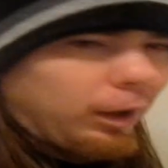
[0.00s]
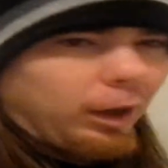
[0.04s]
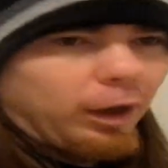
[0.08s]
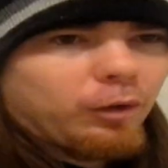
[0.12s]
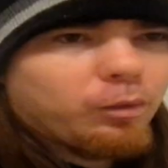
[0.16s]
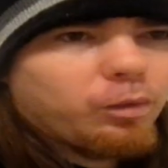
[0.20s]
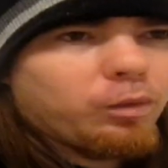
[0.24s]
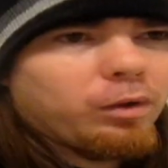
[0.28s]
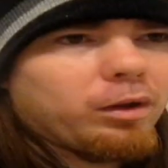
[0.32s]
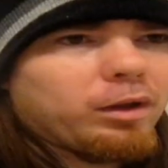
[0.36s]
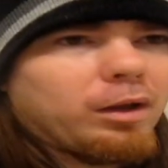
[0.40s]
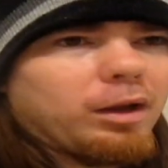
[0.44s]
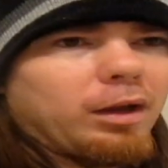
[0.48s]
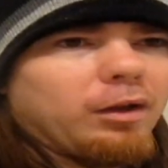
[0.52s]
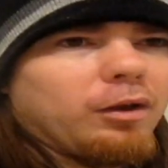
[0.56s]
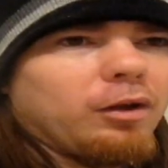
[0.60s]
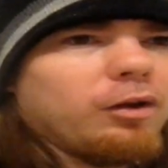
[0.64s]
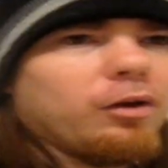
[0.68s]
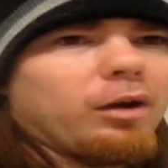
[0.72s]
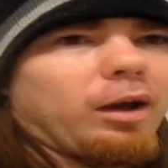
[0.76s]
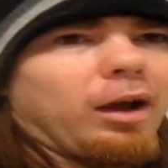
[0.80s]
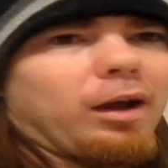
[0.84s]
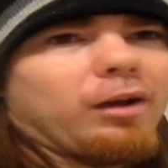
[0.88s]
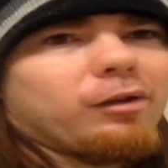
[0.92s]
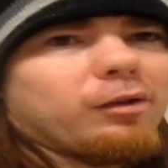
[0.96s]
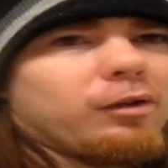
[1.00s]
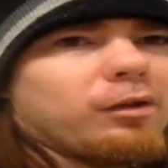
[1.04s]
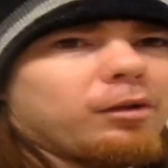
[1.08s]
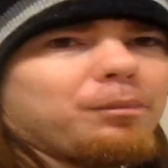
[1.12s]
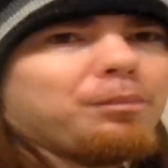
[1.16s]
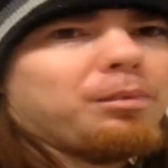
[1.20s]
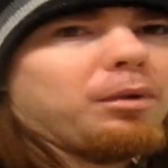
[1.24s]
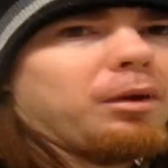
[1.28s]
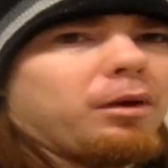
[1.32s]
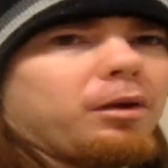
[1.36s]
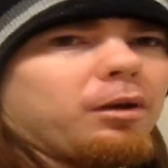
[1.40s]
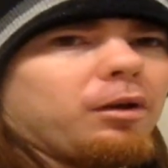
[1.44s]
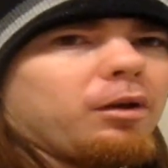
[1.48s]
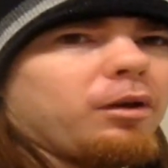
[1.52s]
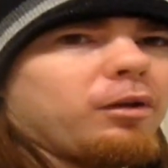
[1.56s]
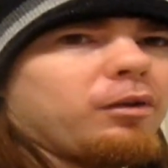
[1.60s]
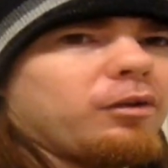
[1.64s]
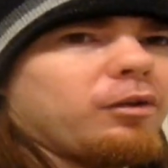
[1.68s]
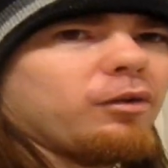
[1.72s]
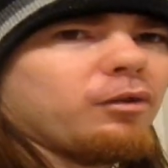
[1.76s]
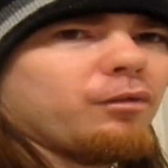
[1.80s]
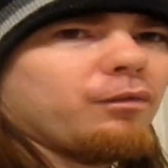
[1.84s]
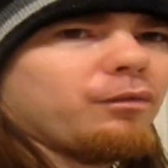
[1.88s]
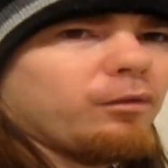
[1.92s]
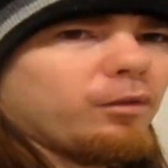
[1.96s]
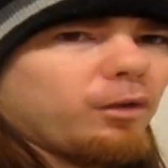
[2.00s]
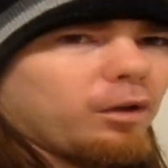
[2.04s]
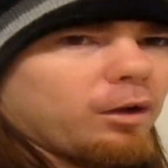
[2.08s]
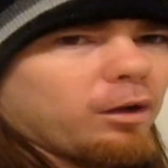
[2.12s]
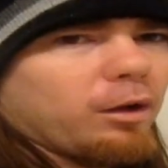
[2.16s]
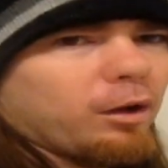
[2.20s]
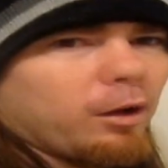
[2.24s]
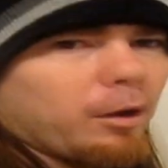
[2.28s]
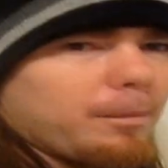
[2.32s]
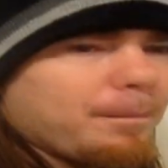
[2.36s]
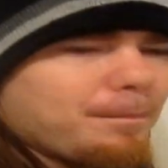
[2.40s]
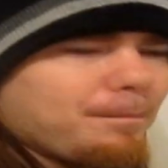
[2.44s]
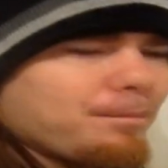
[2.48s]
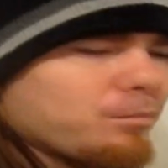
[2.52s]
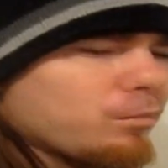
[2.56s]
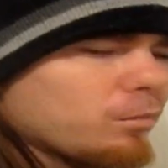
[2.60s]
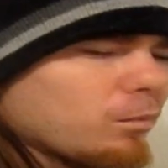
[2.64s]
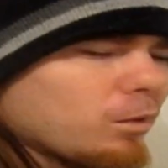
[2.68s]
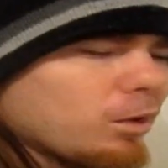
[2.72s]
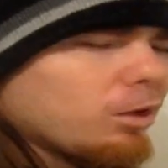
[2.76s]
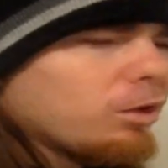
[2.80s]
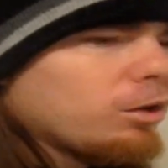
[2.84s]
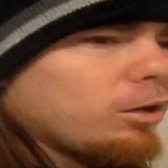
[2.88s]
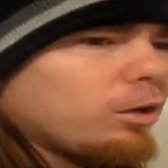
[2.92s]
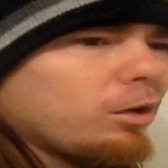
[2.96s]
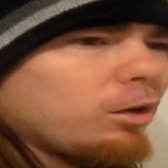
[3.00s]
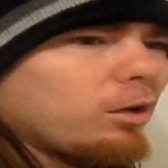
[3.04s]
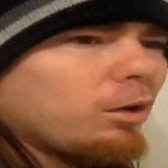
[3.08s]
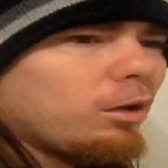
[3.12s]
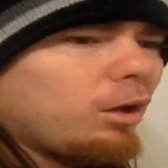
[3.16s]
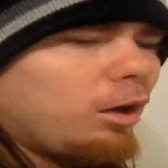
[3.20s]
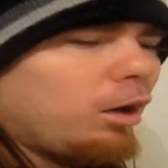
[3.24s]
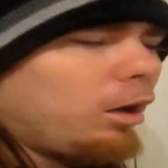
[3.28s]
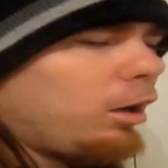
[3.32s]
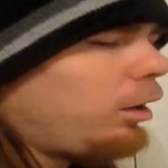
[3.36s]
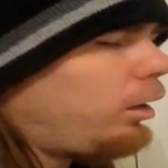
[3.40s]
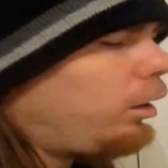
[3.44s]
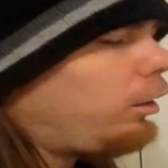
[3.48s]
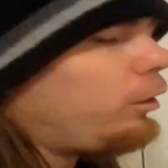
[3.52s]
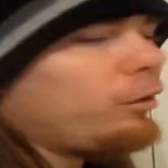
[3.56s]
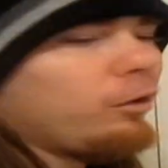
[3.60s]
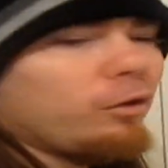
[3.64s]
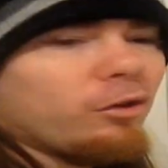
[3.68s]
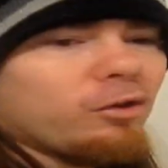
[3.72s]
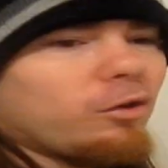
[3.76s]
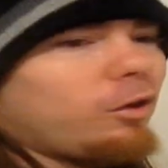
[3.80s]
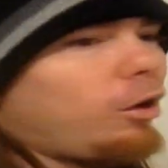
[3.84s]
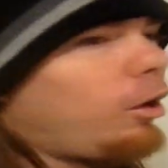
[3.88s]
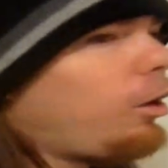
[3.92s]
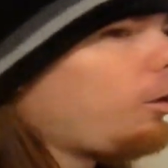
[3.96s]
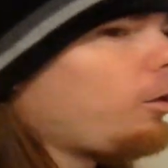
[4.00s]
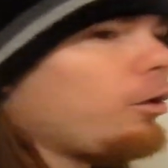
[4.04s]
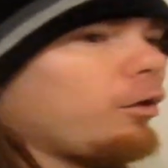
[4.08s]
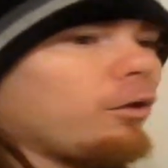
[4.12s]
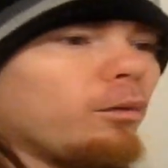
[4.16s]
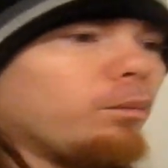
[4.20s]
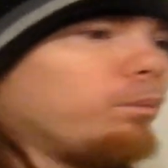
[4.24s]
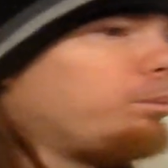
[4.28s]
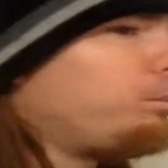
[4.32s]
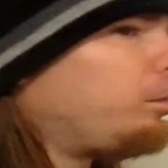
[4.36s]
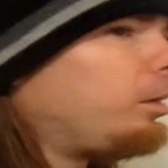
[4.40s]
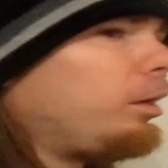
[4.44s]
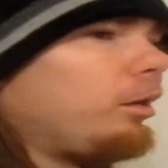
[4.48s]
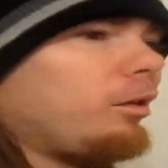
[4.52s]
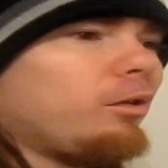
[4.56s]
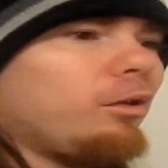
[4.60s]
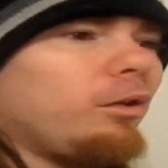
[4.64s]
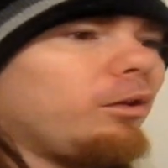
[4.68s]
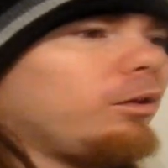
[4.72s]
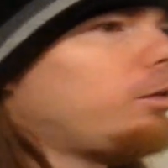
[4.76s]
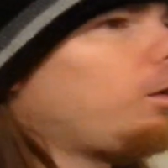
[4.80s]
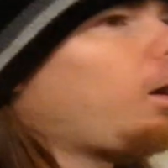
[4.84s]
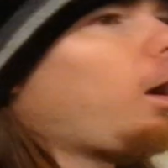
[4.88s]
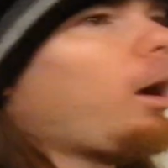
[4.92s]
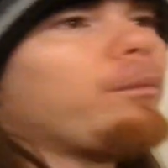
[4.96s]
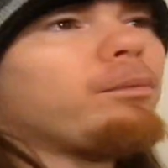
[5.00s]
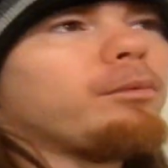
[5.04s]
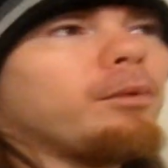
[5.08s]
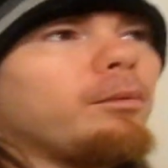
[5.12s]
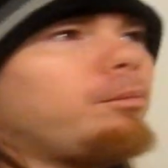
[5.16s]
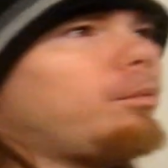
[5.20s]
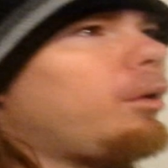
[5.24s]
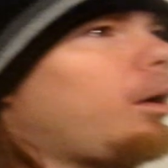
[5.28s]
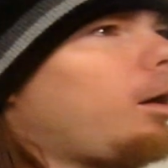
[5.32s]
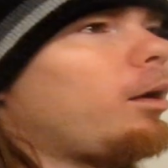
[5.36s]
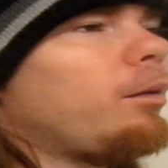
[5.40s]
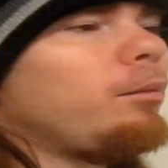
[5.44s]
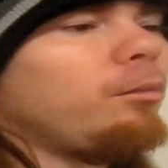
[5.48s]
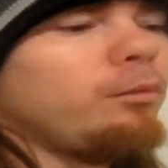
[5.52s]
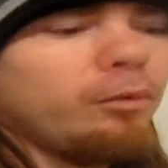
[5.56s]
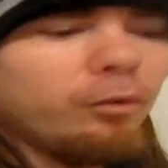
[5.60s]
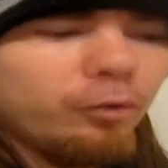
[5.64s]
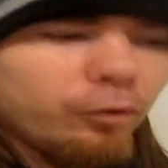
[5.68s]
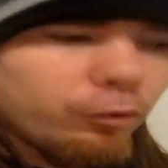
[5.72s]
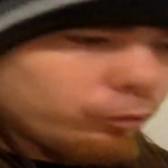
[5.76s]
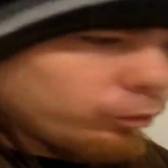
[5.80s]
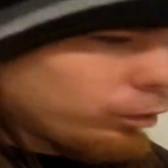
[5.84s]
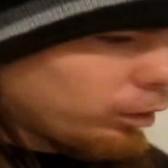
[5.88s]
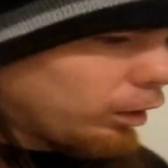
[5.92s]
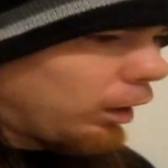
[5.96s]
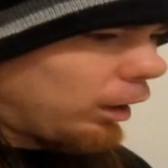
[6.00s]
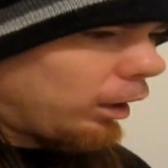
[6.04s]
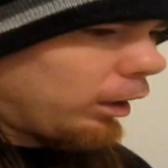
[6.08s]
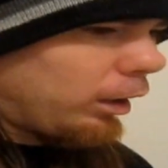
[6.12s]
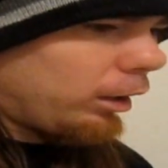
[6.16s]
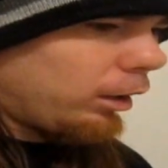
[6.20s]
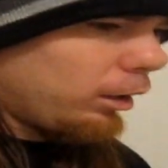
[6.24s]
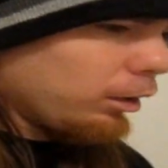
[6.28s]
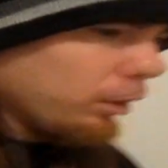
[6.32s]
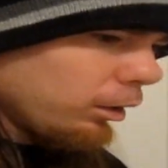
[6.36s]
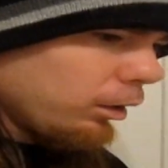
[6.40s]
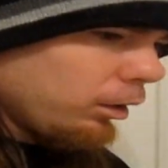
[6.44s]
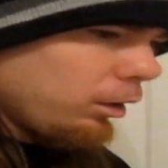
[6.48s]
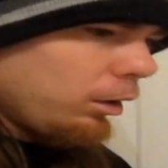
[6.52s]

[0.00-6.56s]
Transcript: just want to get your guys' opinion on this vlog. This card is beastly, top to bottom. You got